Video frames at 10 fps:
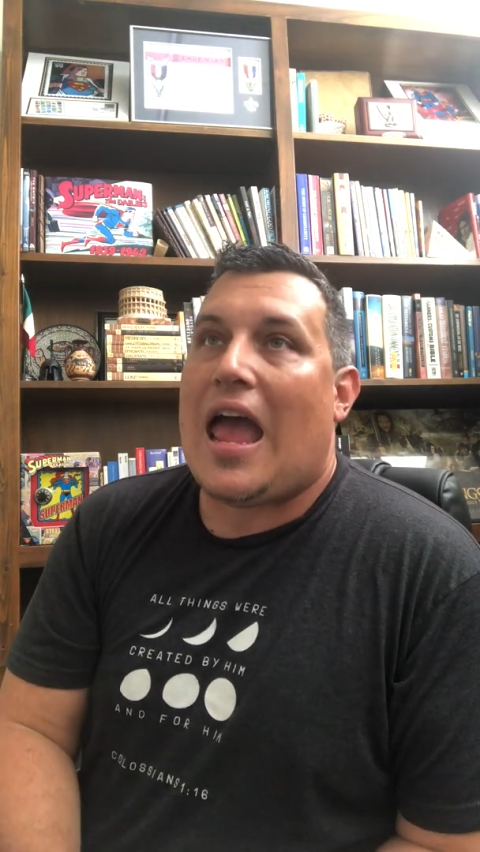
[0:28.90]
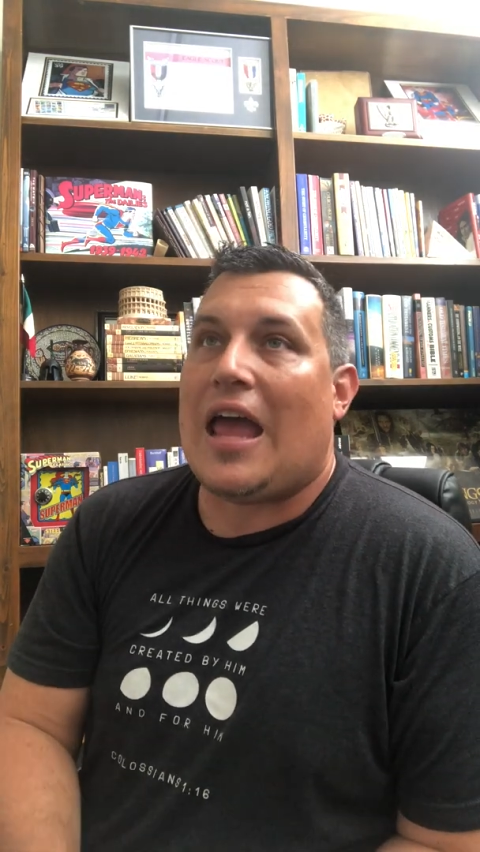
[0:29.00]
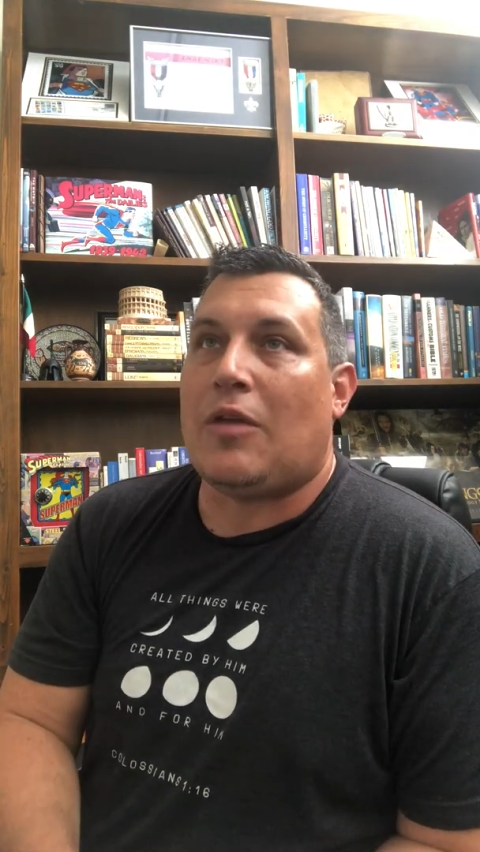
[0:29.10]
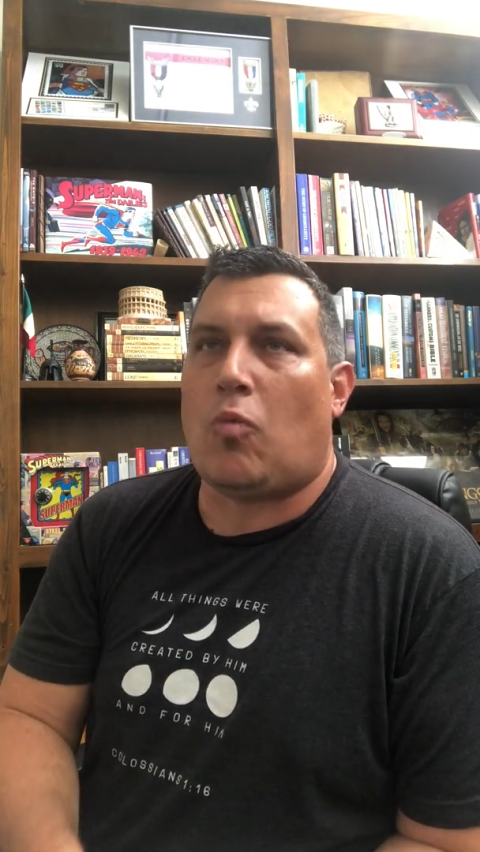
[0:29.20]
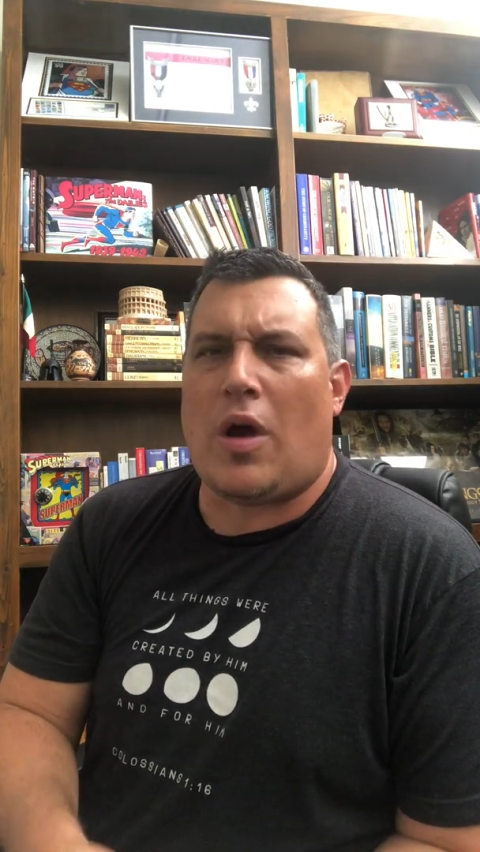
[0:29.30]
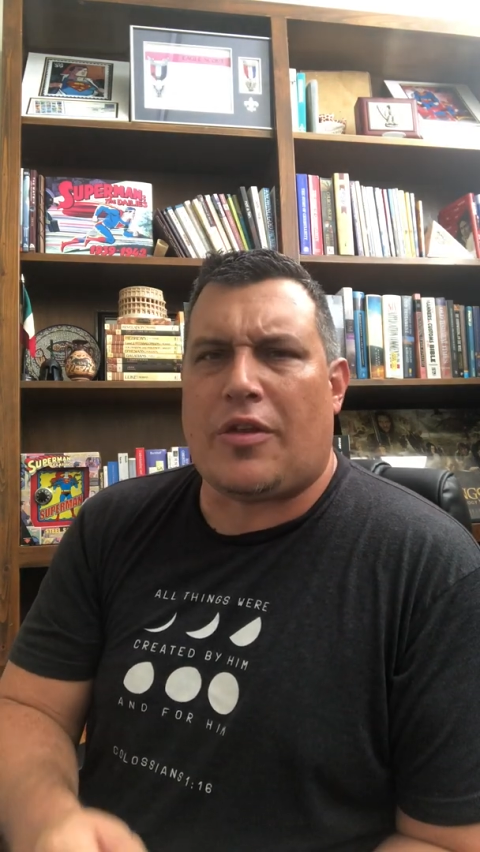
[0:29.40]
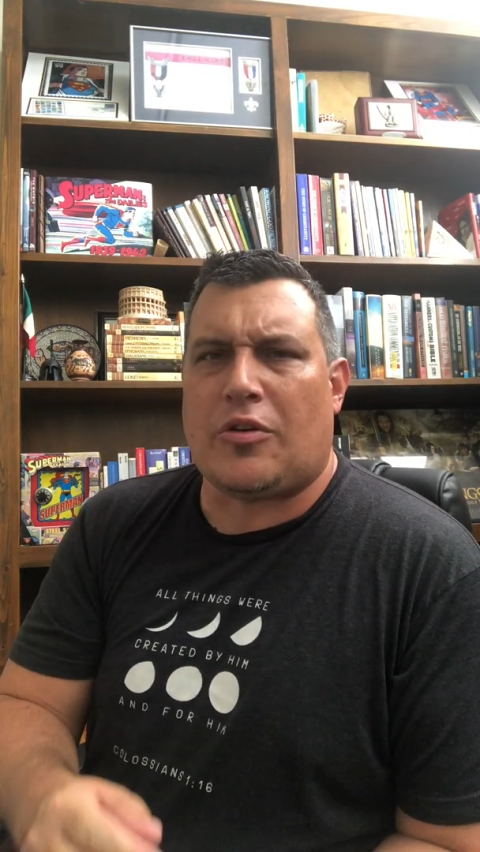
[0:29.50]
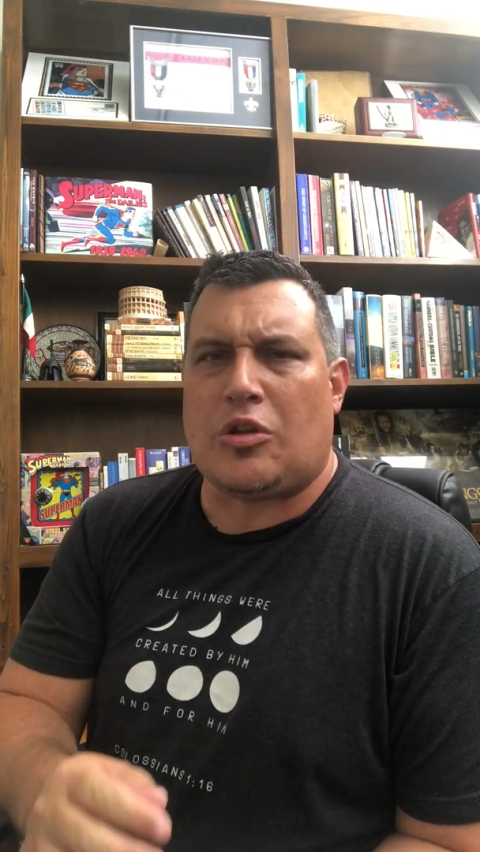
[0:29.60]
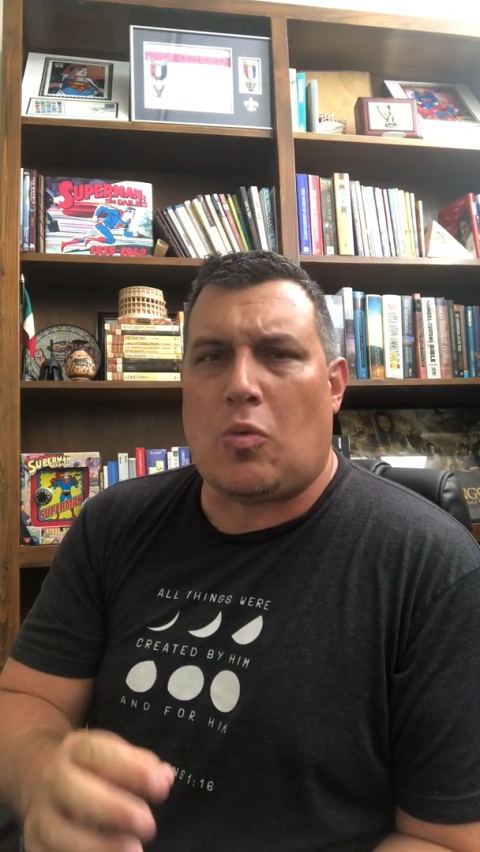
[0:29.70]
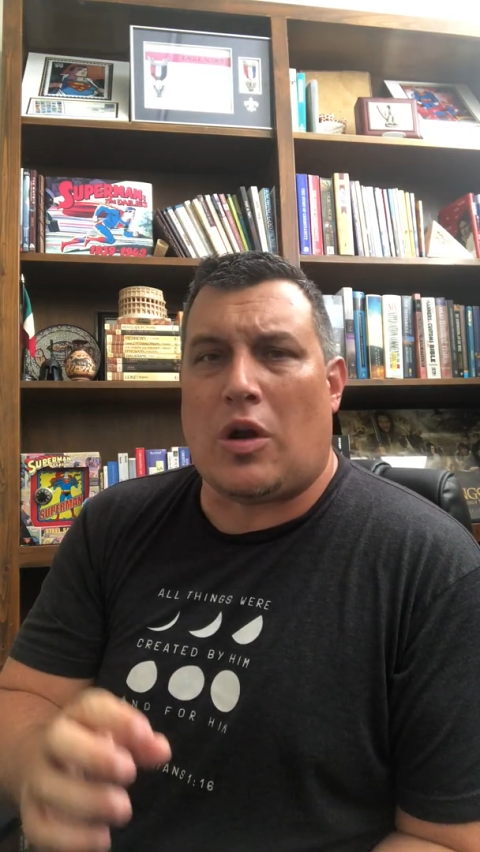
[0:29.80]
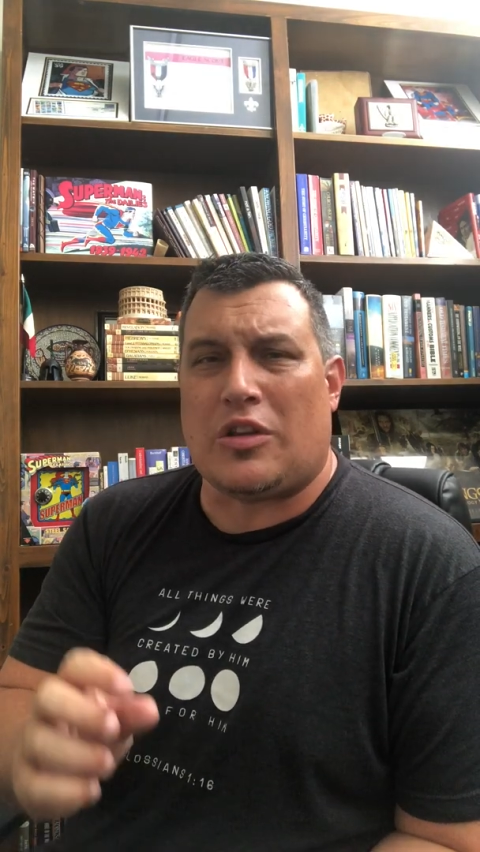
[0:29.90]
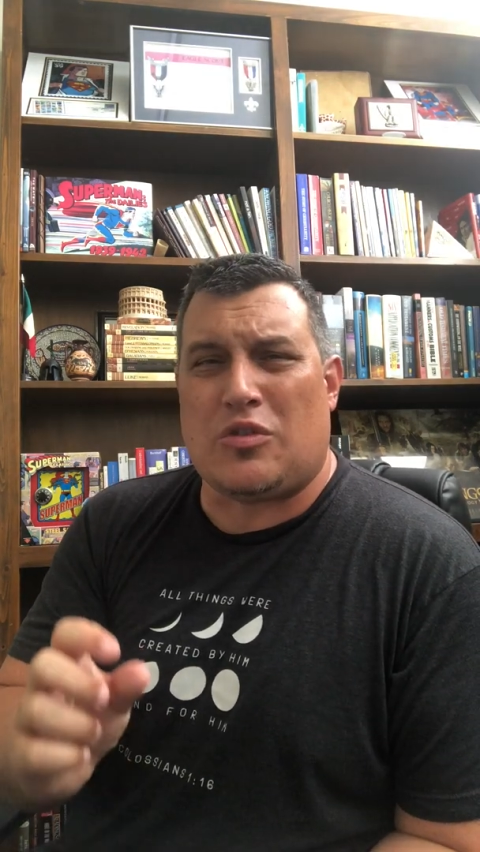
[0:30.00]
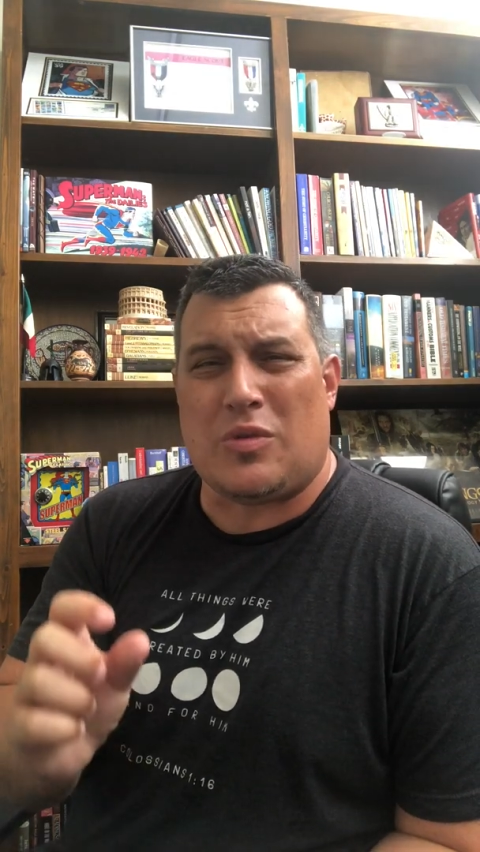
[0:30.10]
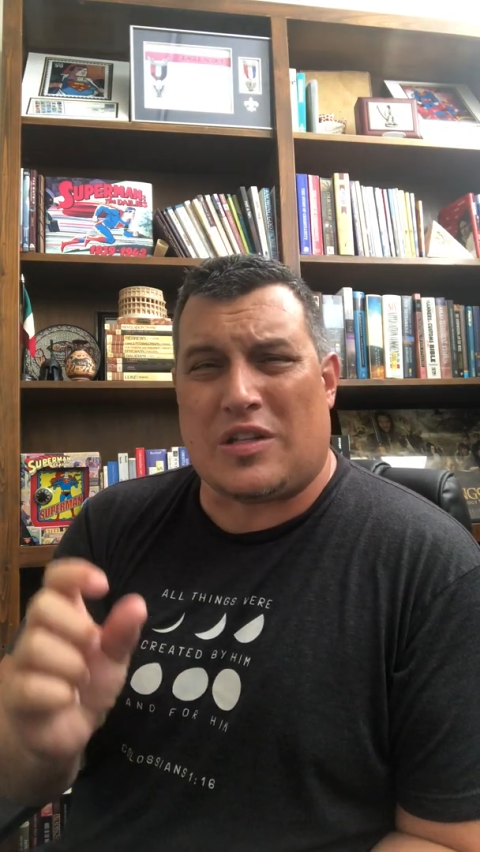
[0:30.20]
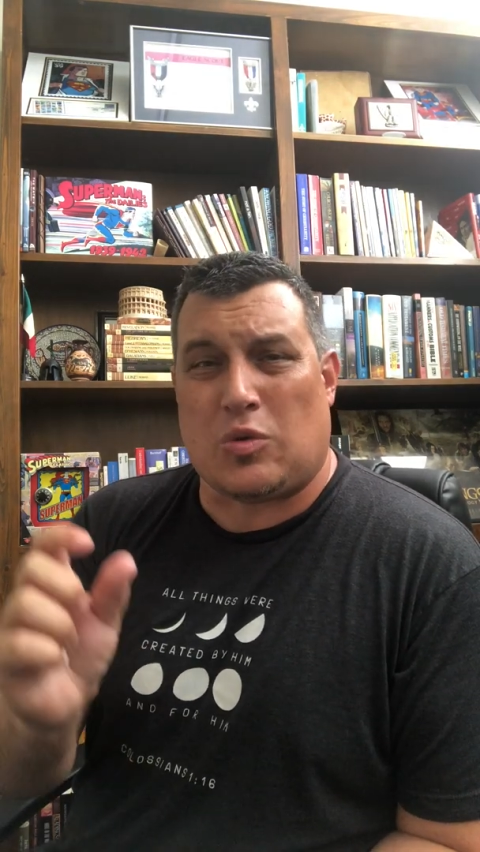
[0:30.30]
And whether you want to
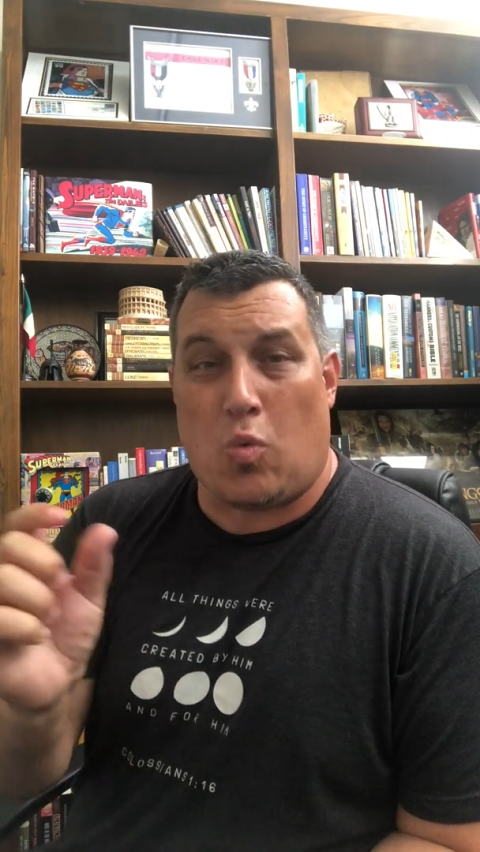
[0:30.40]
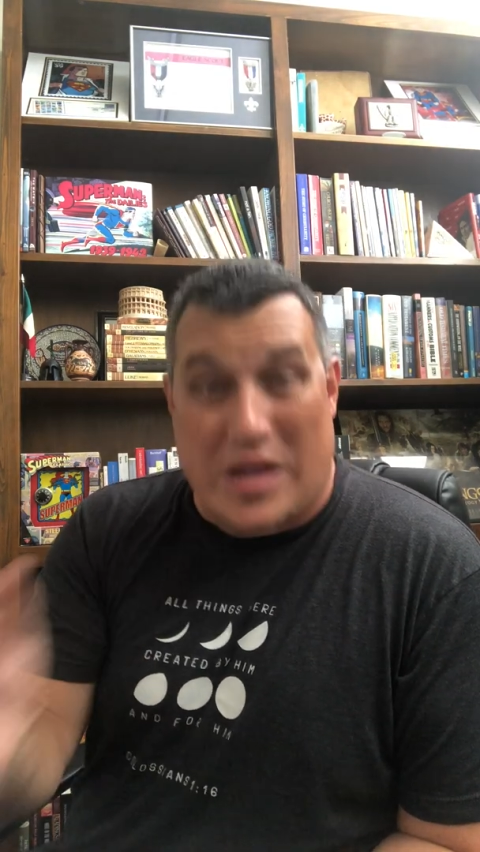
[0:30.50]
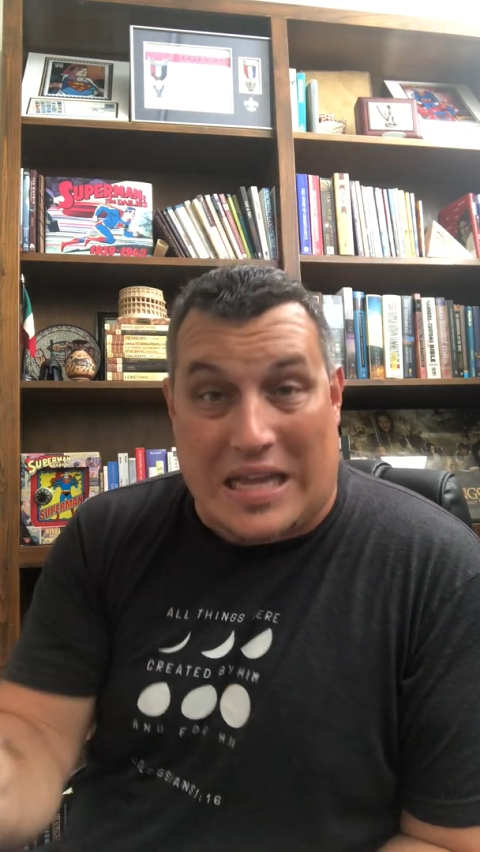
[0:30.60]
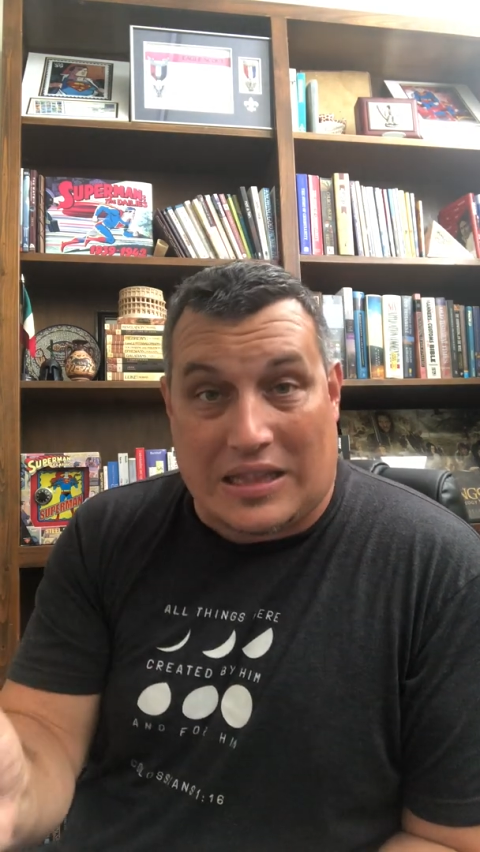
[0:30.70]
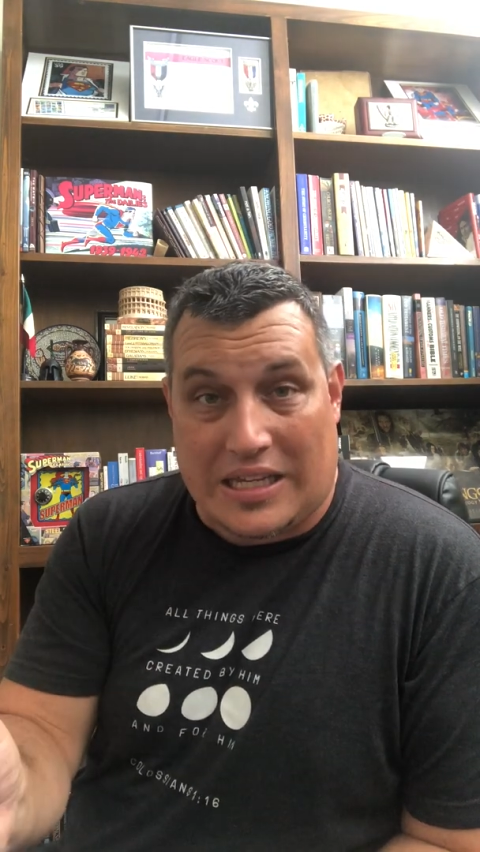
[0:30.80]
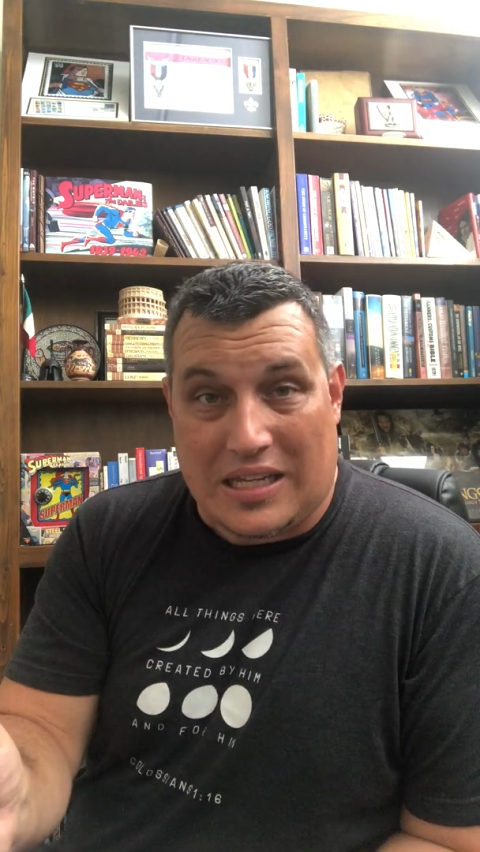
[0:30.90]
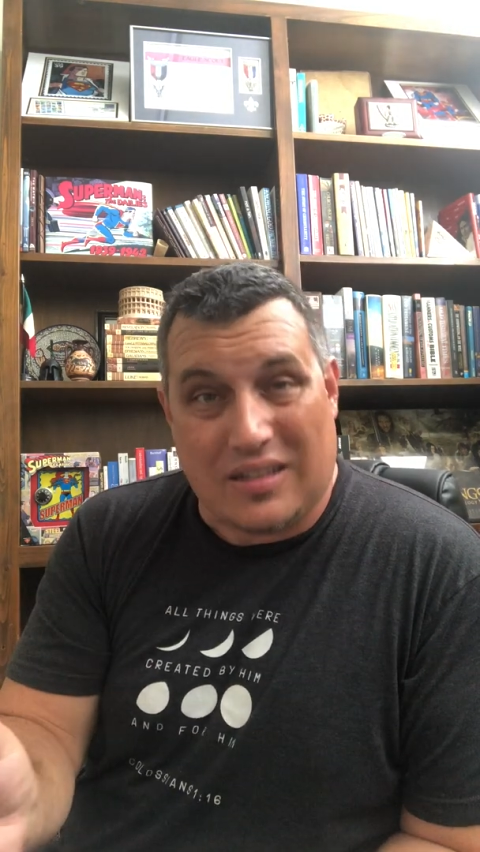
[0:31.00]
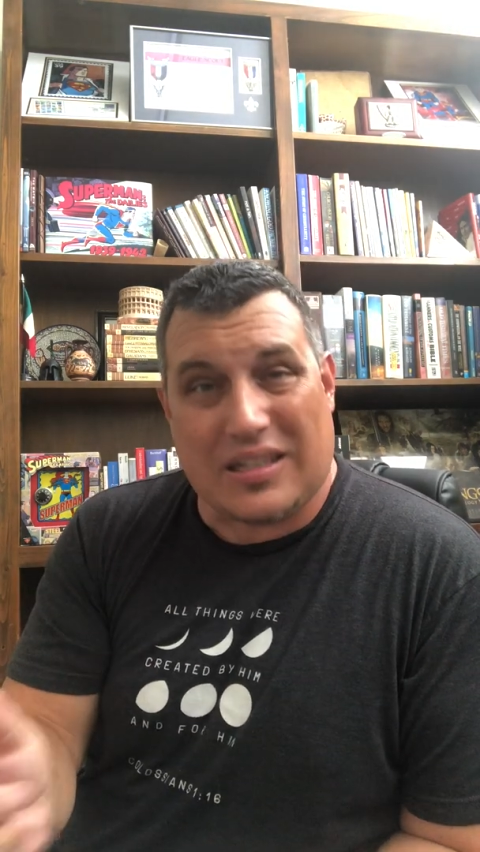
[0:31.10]
do this weekly,